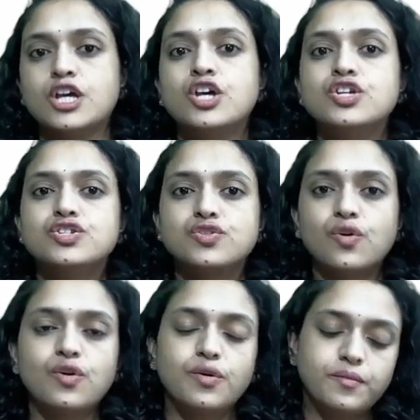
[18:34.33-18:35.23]

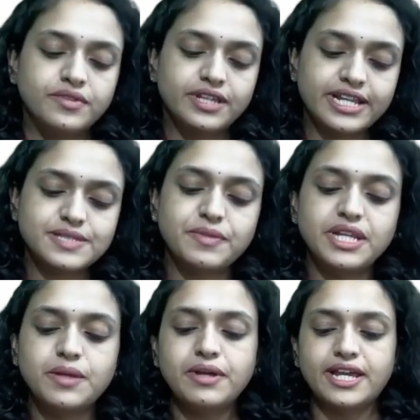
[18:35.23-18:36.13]
So there is
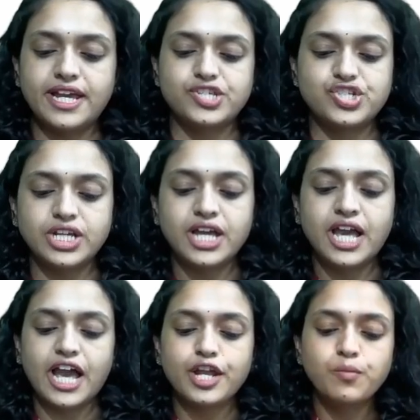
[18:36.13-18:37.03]
minimal etching
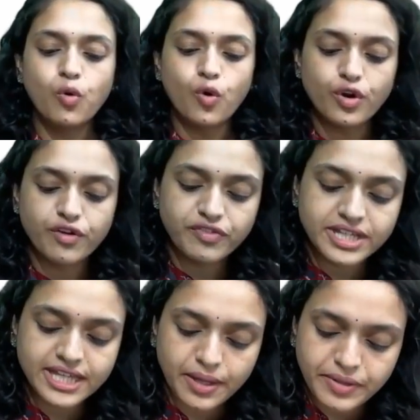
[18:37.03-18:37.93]
and more of a
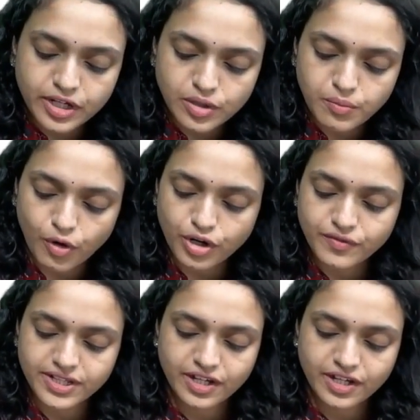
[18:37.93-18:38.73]
chemical bond with the